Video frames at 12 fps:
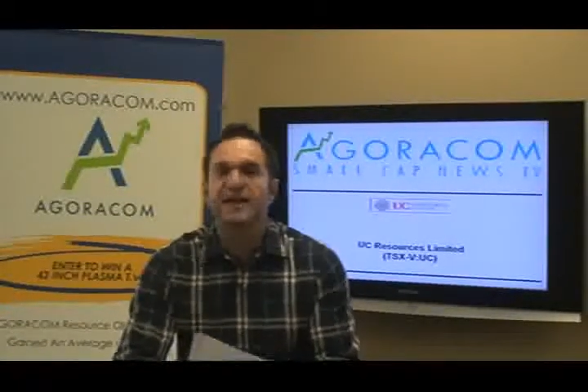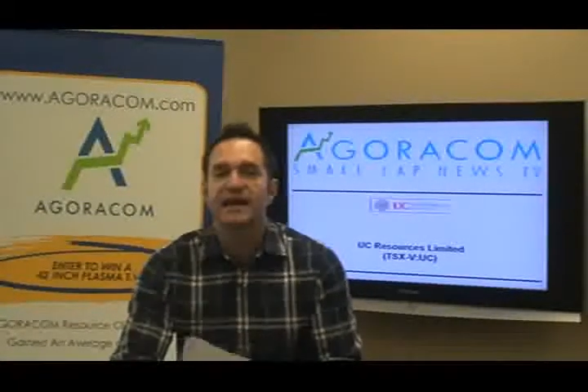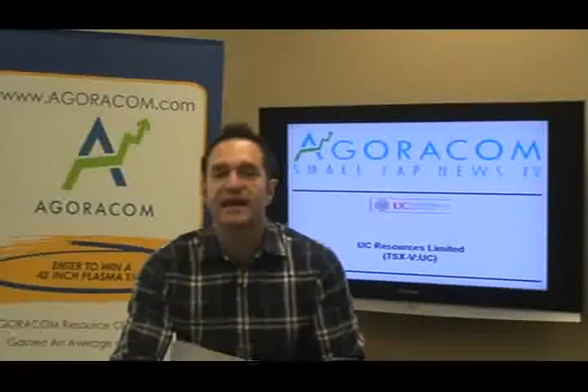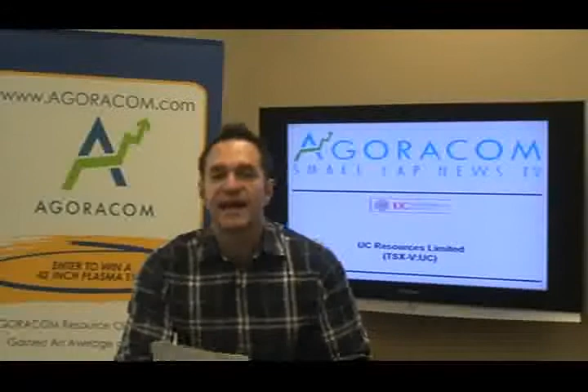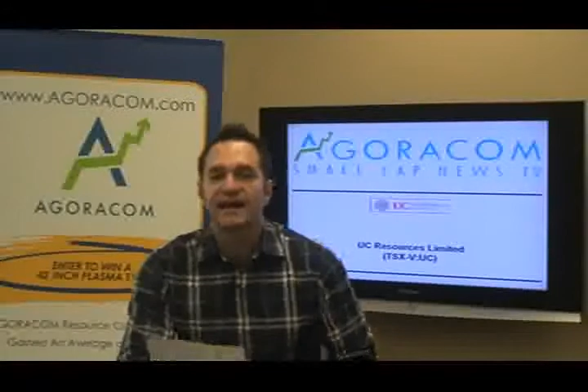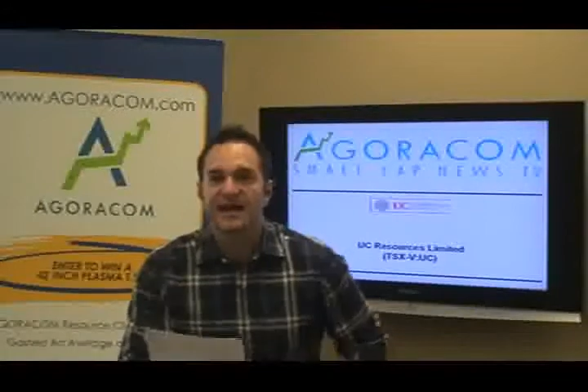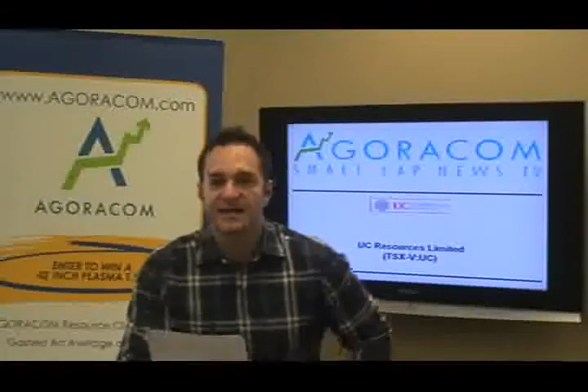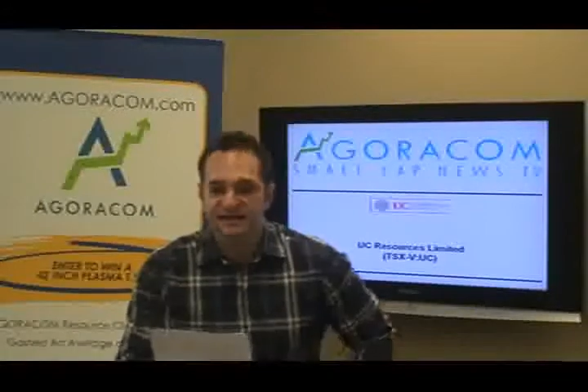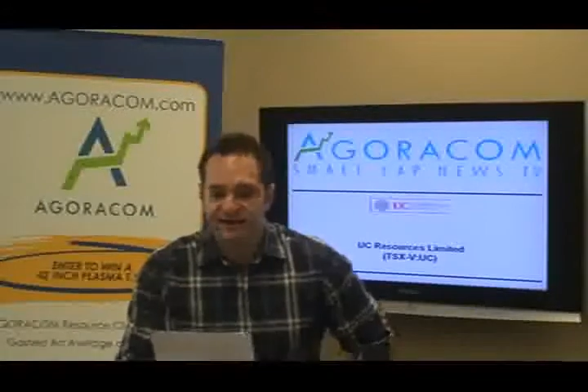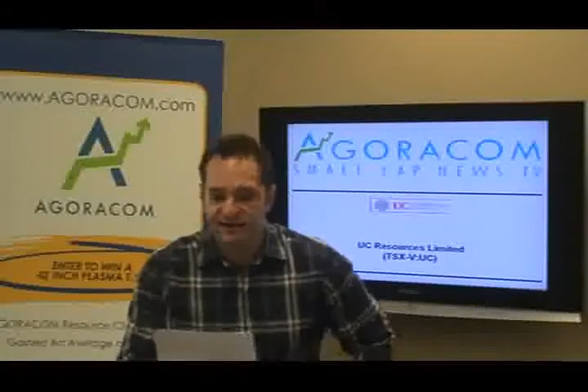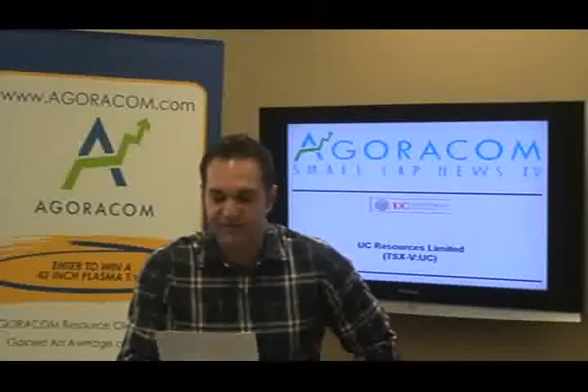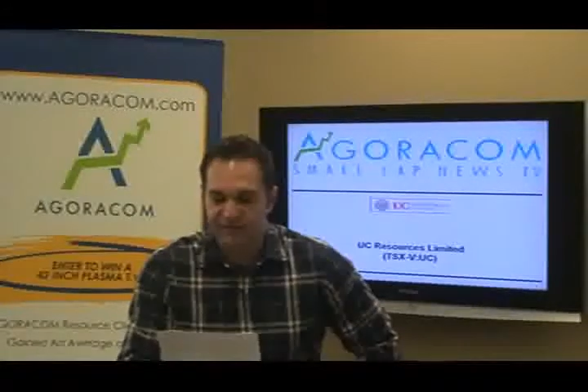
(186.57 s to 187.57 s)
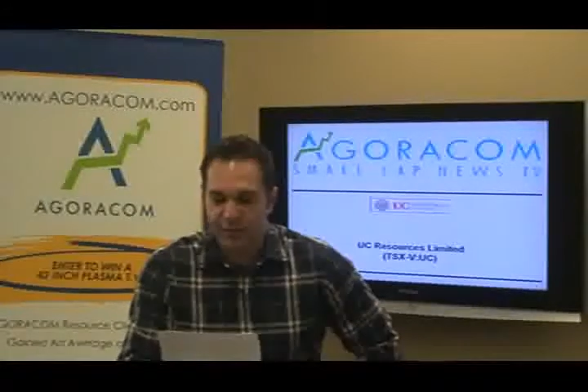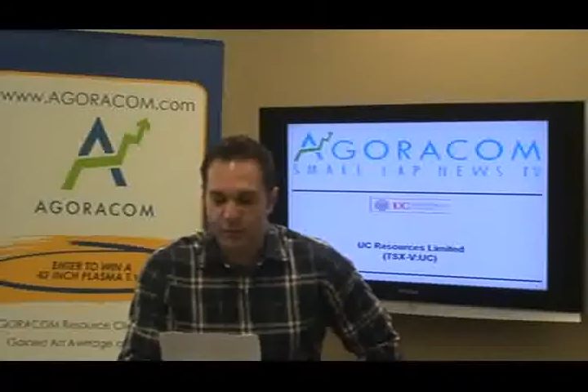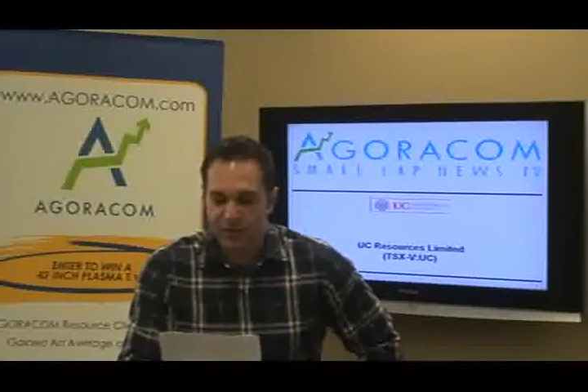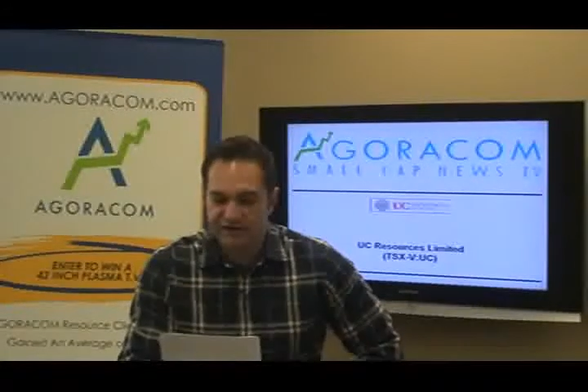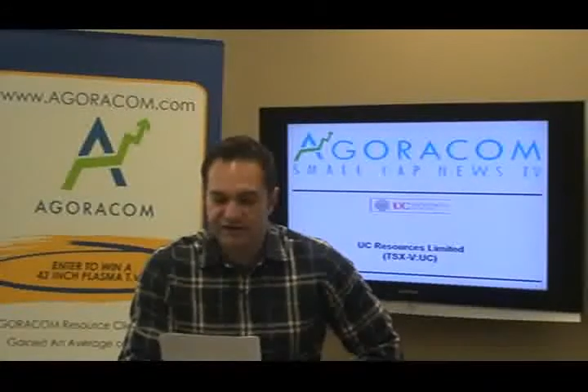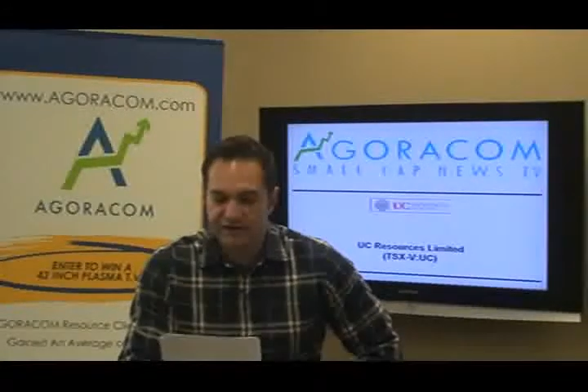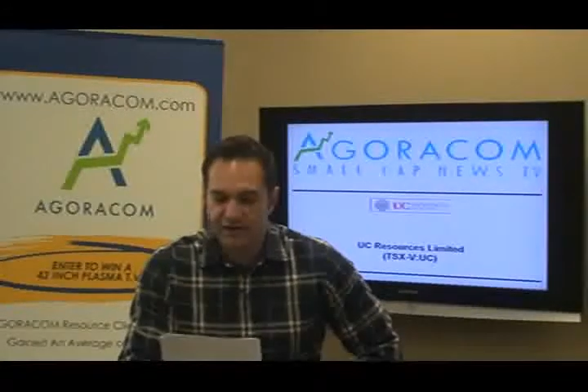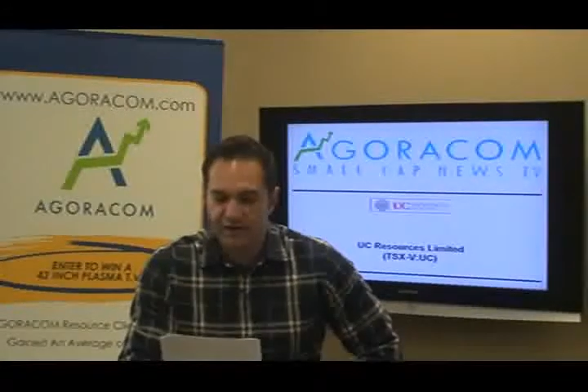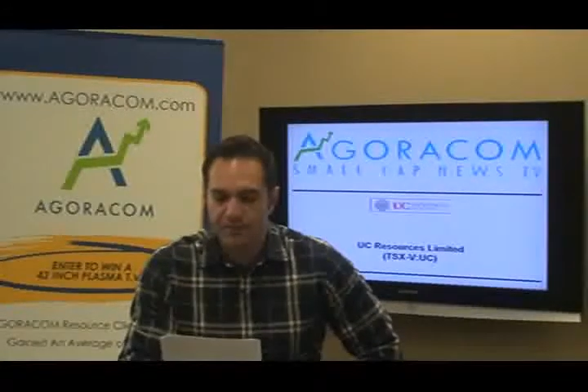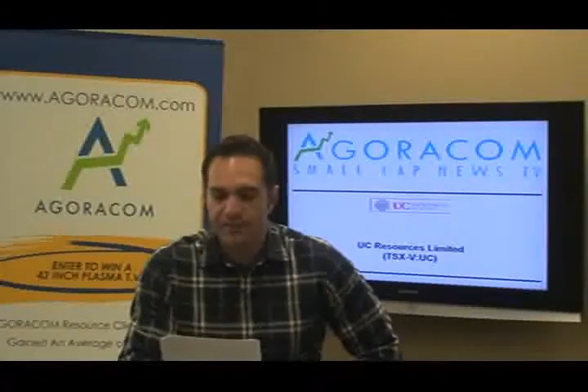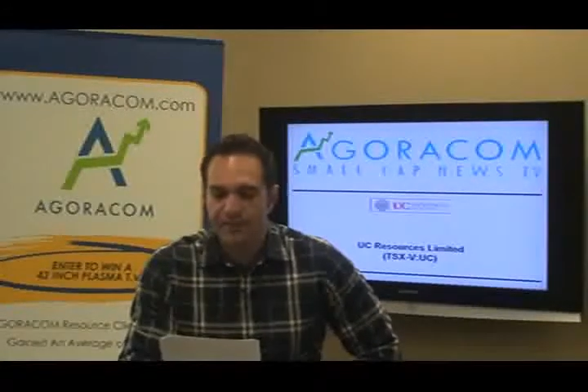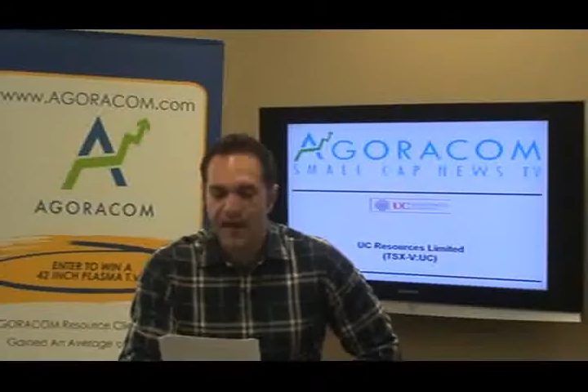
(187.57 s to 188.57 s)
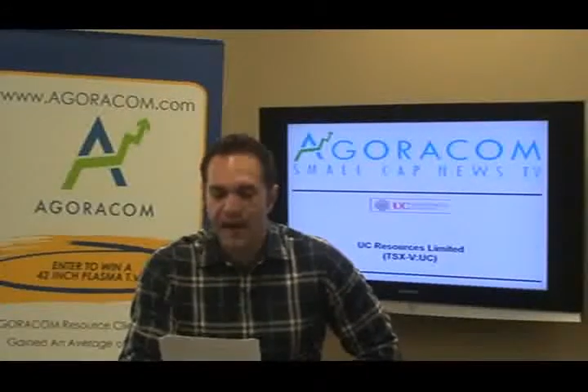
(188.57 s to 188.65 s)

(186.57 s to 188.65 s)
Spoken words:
at La Yesca a few weeks ago.